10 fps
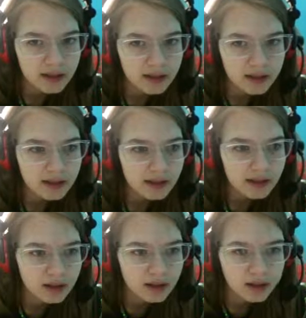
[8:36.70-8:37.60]
then
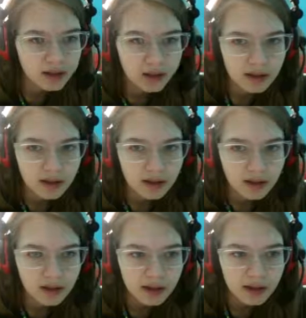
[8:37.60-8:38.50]

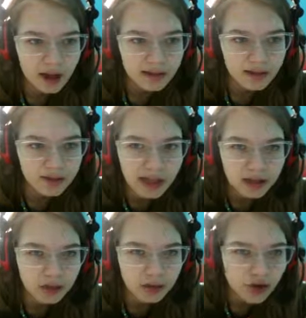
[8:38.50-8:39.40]
kind of light
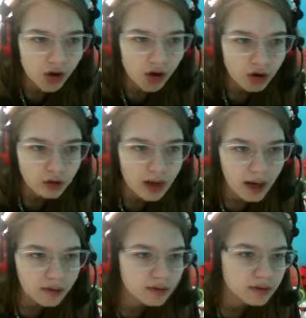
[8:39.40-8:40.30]
goes all
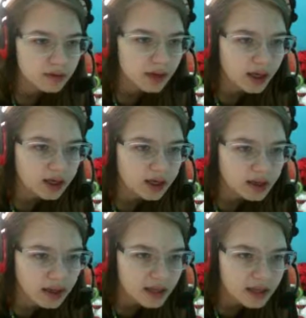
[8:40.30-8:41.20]
around. And
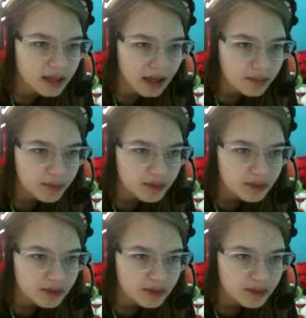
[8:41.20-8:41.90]
as that happens,